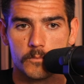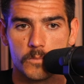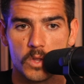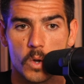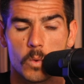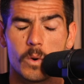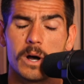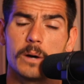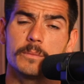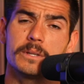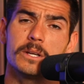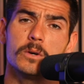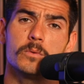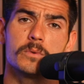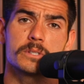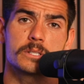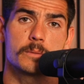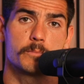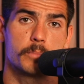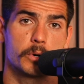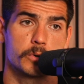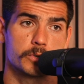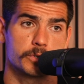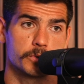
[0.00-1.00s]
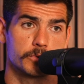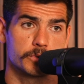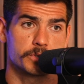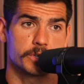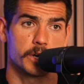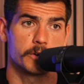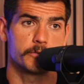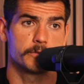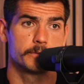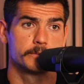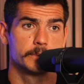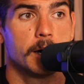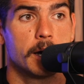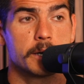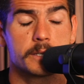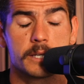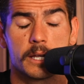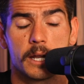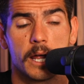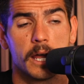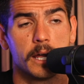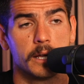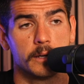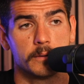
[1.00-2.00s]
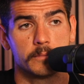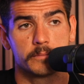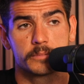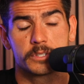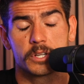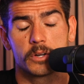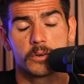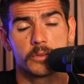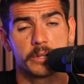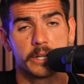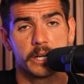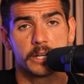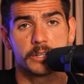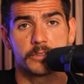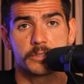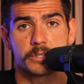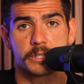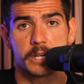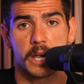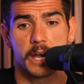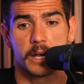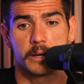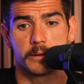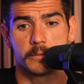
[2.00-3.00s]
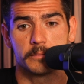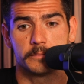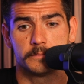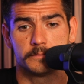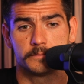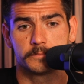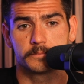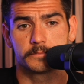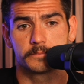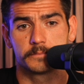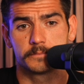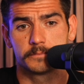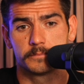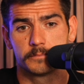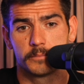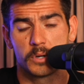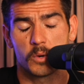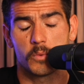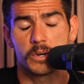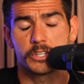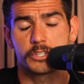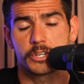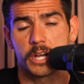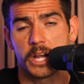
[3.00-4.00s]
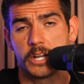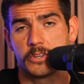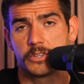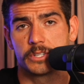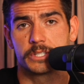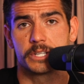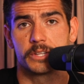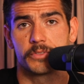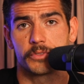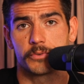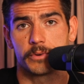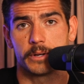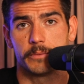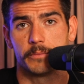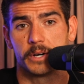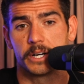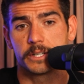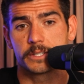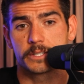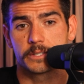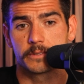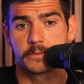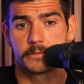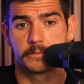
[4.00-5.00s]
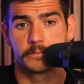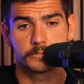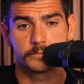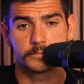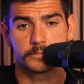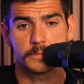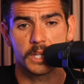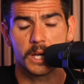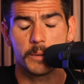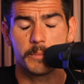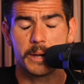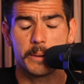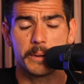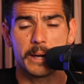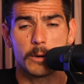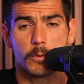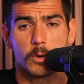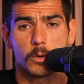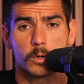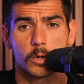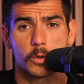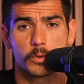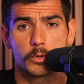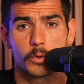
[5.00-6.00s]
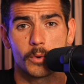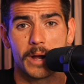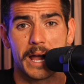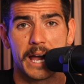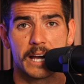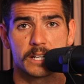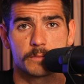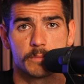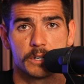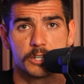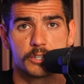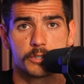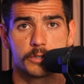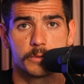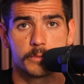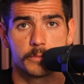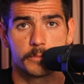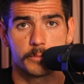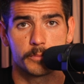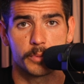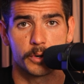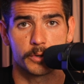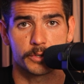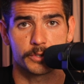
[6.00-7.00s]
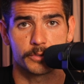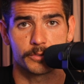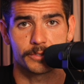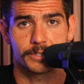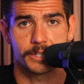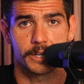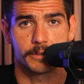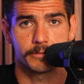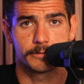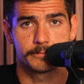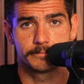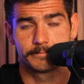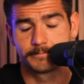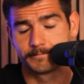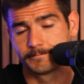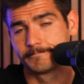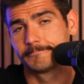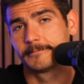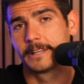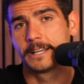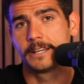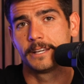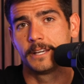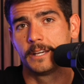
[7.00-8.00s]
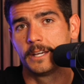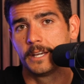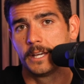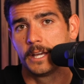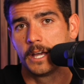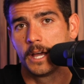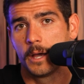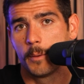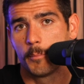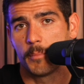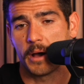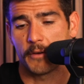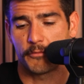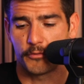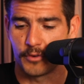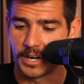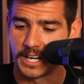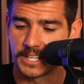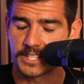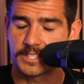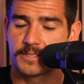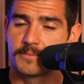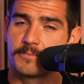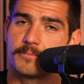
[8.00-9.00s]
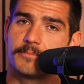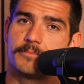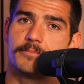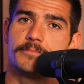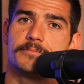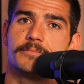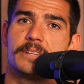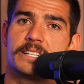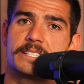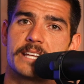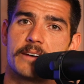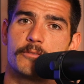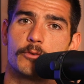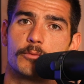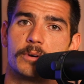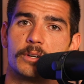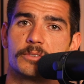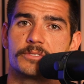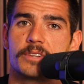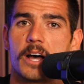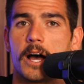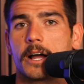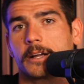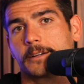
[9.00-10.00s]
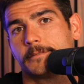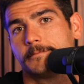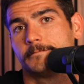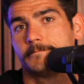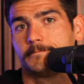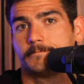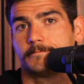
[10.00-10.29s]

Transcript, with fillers: Well, I'm dealing with some personal stuff. I said, hey, totally understand. But what changes in 3 months? No, maybe I won't go through as much personal stuff. My friends, let's have a real talk.